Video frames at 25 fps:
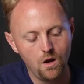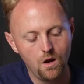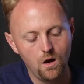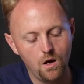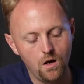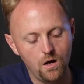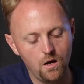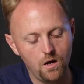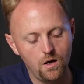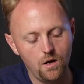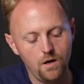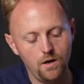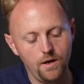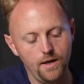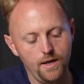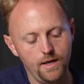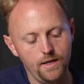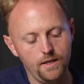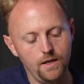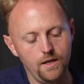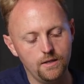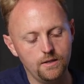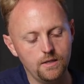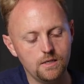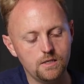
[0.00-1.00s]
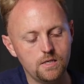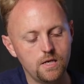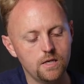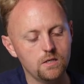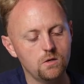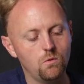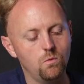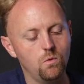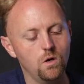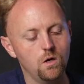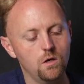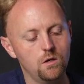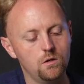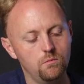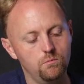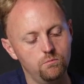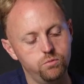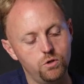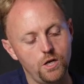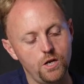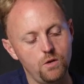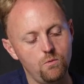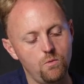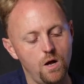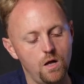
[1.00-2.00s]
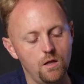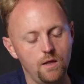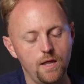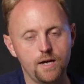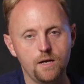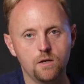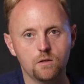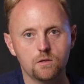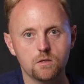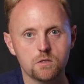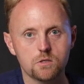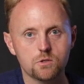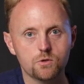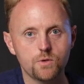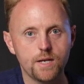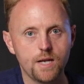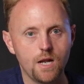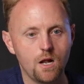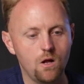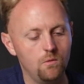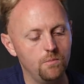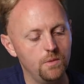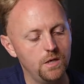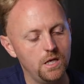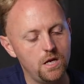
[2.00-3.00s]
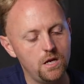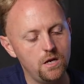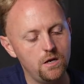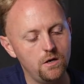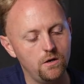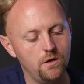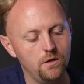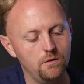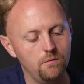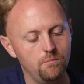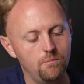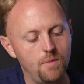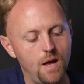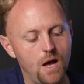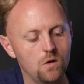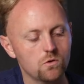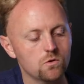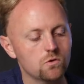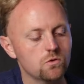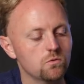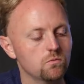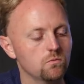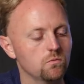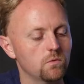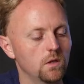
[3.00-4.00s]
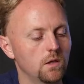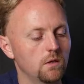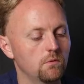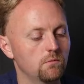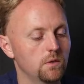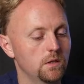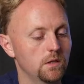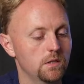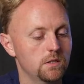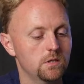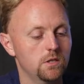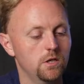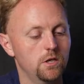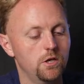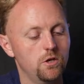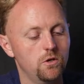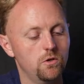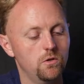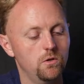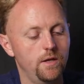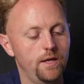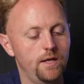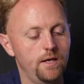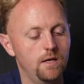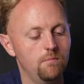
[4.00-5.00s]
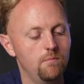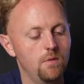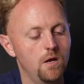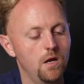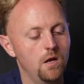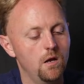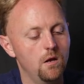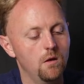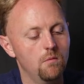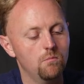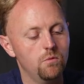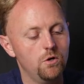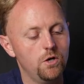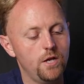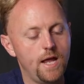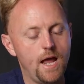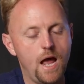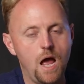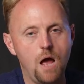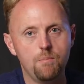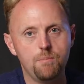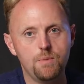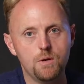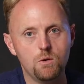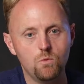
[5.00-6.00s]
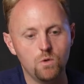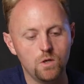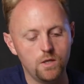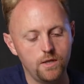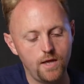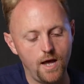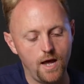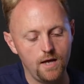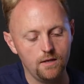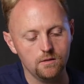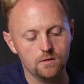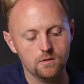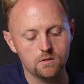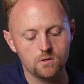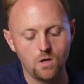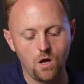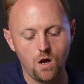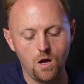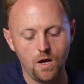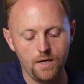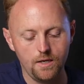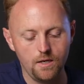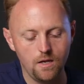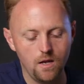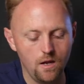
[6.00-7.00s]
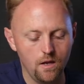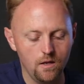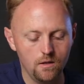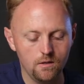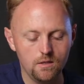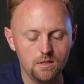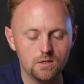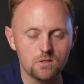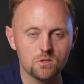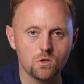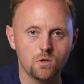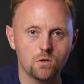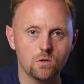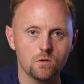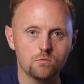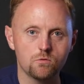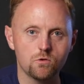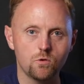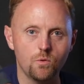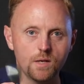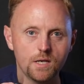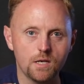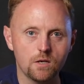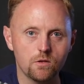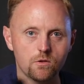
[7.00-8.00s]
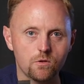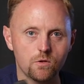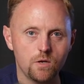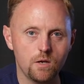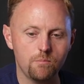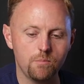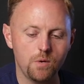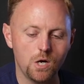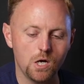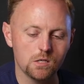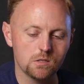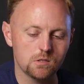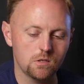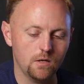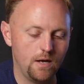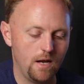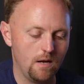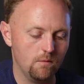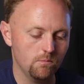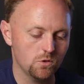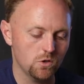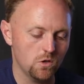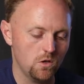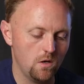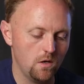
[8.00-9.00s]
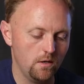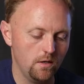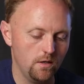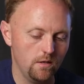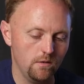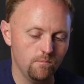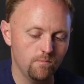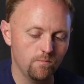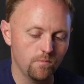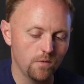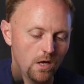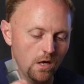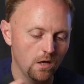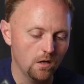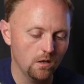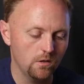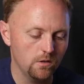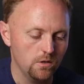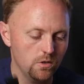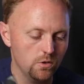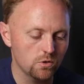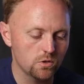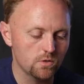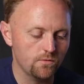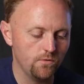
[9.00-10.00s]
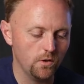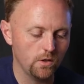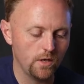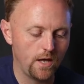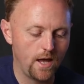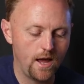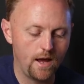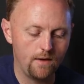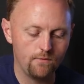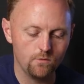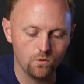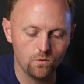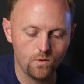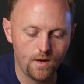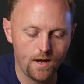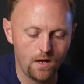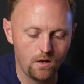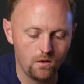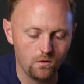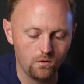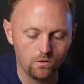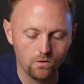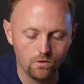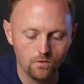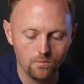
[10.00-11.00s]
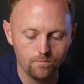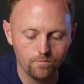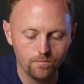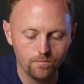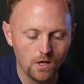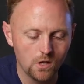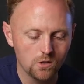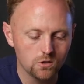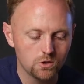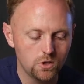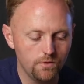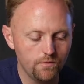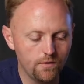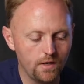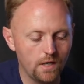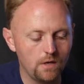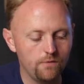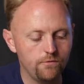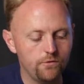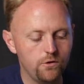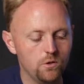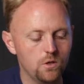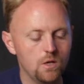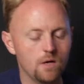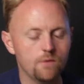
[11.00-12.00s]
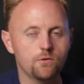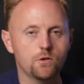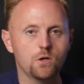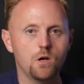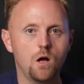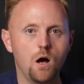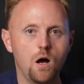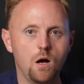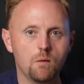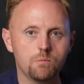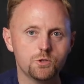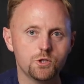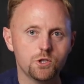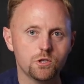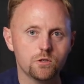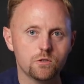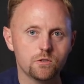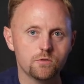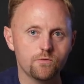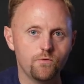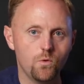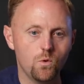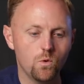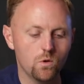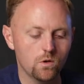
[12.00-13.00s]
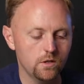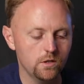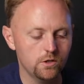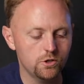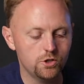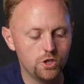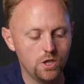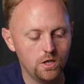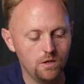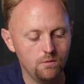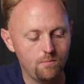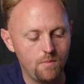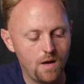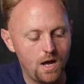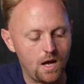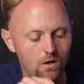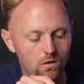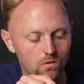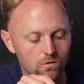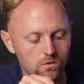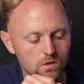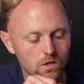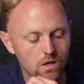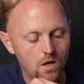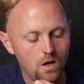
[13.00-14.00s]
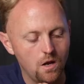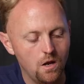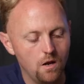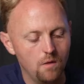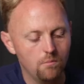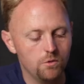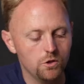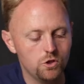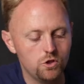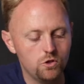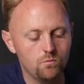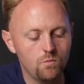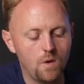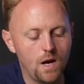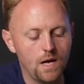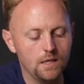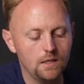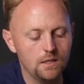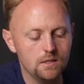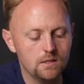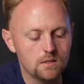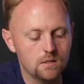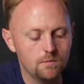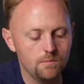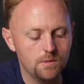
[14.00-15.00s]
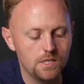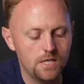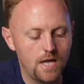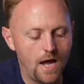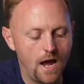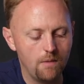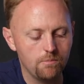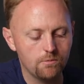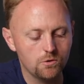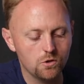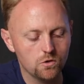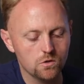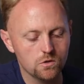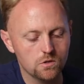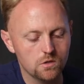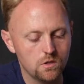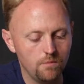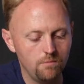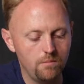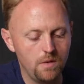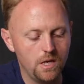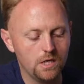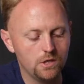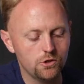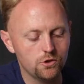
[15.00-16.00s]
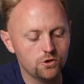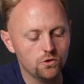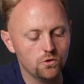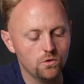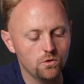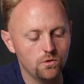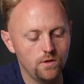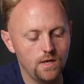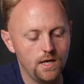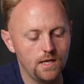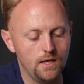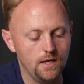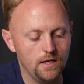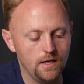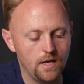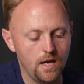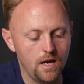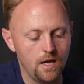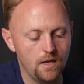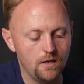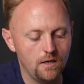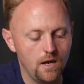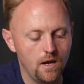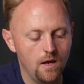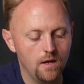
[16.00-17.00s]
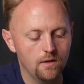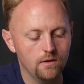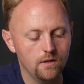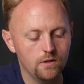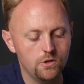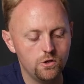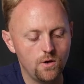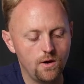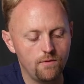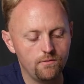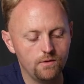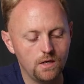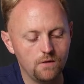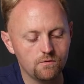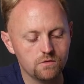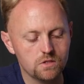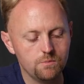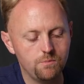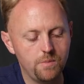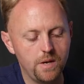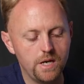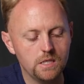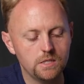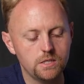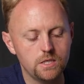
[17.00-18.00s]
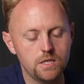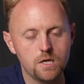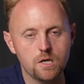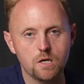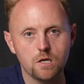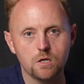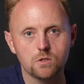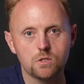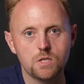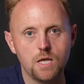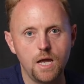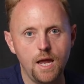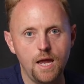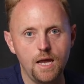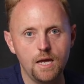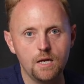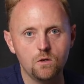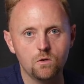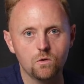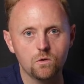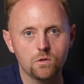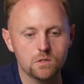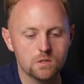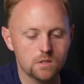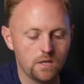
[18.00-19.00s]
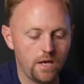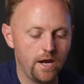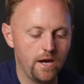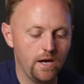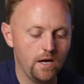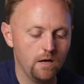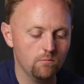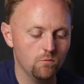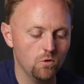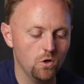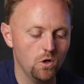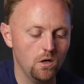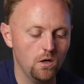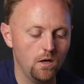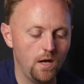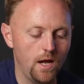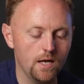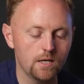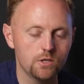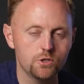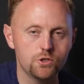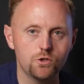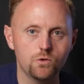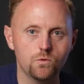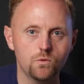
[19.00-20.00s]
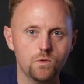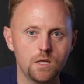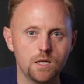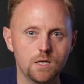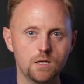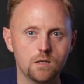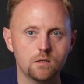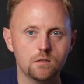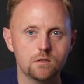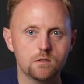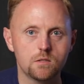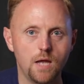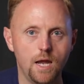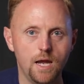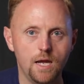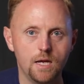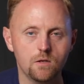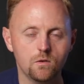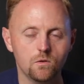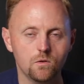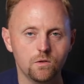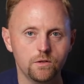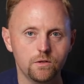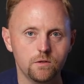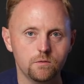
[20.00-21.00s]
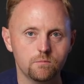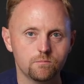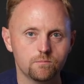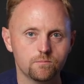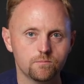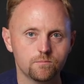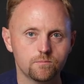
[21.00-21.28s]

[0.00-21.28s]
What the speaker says: And they tend to work pretty well, like on the street helmet here, it mounts really, really securely, and I'm pretty happy with that design. These are 20 or 30 bucks on Amazon and useful to have around. So you've got a few different options for the chin mounts, but you might need some adapters to make sure that, again, that you have enough space here to angle this camera as you need it to angle it.